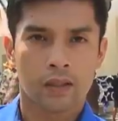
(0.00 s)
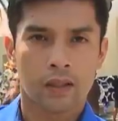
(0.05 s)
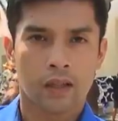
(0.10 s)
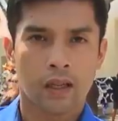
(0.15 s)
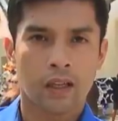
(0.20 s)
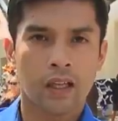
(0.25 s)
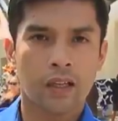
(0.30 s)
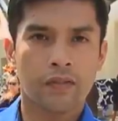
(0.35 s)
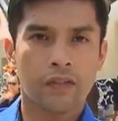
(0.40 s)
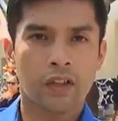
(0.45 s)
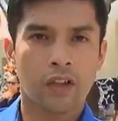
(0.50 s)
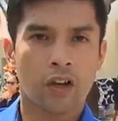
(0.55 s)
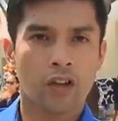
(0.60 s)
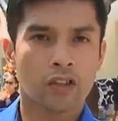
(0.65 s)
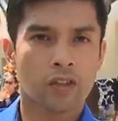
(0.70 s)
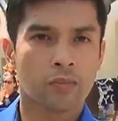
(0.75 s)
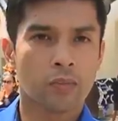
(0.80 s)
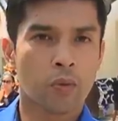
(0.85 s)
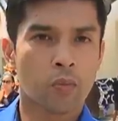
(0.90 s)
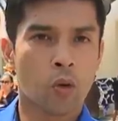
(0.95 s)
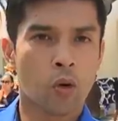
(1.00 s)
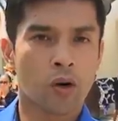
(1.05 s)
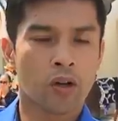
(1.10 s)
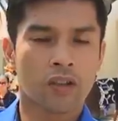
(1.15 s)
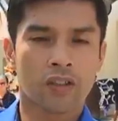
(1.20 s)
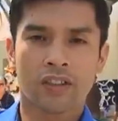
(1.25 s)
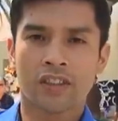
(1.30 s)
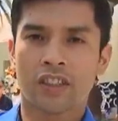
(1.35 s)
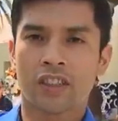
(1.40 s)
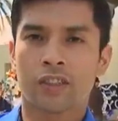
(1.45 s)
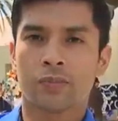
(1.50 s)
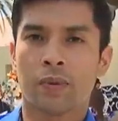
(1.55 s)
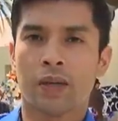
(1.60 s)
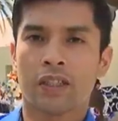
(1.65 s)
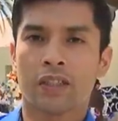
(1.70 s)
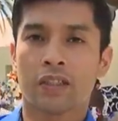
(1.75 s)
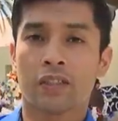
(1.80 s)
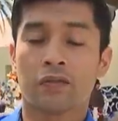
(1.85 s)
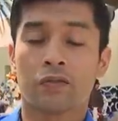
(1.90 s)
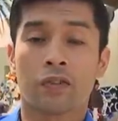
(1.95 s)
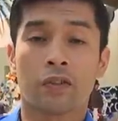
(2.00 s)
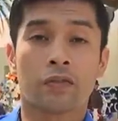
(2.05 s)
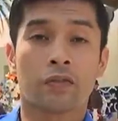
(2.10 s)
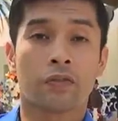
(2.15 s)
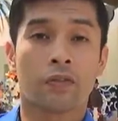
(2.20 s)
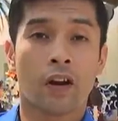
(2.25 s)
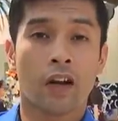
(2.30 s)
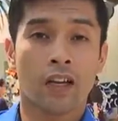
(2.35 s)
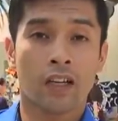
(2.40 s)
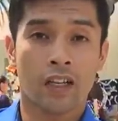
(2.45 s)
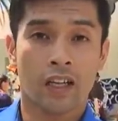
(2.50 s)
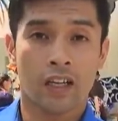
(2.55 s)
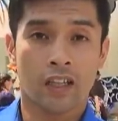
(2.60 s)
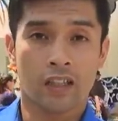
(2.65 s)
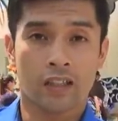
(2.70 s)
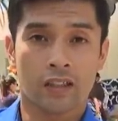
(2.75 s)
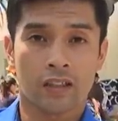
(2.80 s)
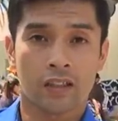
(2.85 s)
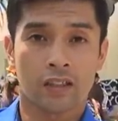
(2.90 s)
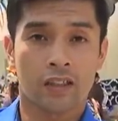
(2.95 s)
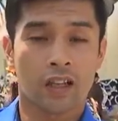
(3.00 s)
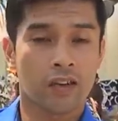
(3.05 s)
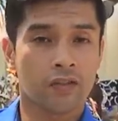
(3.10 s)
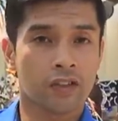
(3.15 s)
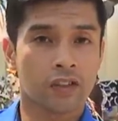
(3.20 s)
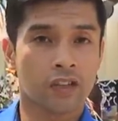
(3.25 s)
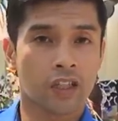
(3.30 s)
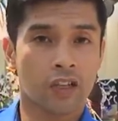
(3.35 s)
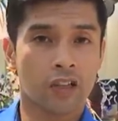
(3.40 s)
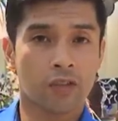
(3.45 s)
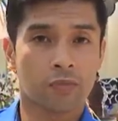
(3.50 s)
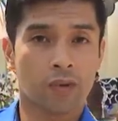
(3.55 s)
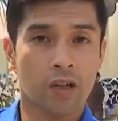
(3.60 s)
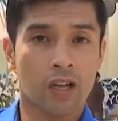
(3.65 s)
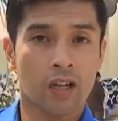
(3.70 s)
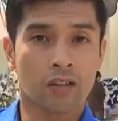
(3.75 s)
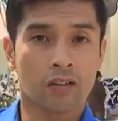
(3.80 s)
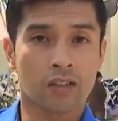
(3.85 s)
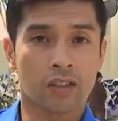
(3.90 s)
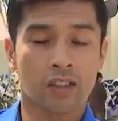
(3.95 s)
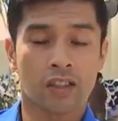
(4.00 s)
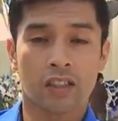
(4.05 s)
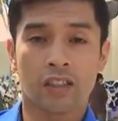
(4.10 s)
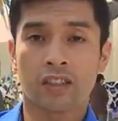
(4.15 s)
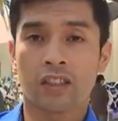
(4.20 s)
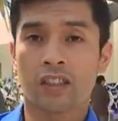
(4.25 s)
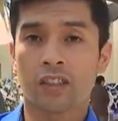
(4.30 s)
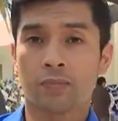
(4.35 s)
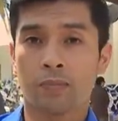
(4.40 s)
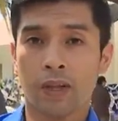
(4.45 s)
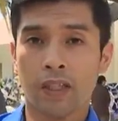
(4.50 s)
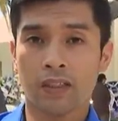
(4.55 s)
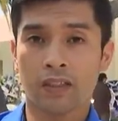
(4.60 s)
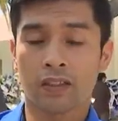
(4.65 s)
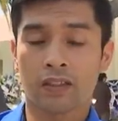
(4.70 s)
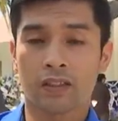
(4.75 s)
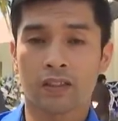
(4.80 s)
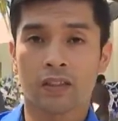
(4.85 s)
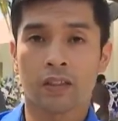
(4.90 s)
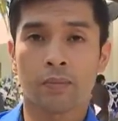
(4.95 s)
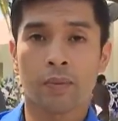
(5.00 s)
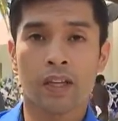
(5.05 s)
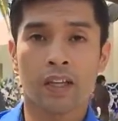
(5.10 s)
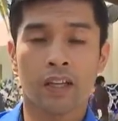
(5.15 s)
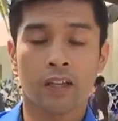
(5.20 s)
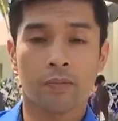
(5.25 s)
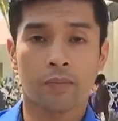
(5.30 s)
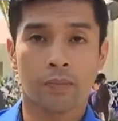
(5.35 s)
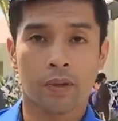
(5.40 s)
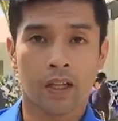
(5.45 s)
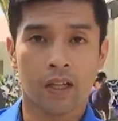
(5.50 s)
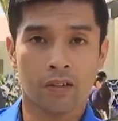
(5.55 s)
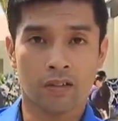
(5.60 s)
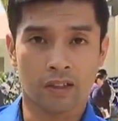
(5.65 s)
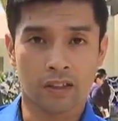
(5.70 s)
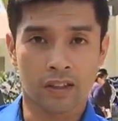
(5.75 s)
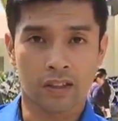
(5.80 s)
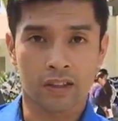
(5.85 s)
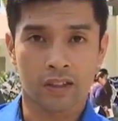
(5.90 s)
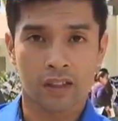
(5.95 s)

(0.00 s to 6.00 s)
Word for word: An even larger memorial is expected for Friday. Governor Jerry Brown is expected to make an appearance.